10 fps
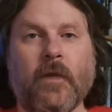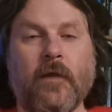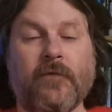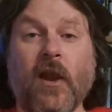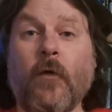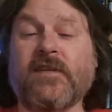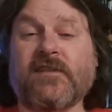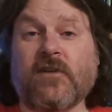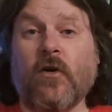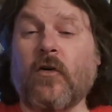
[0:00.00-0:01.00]
The
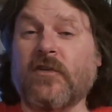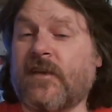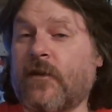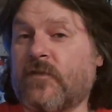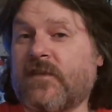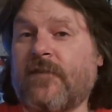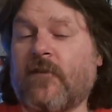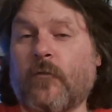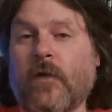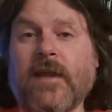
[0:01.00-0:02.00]
lowest scores that it received
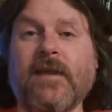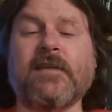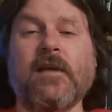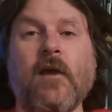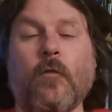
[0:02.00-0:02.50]
on release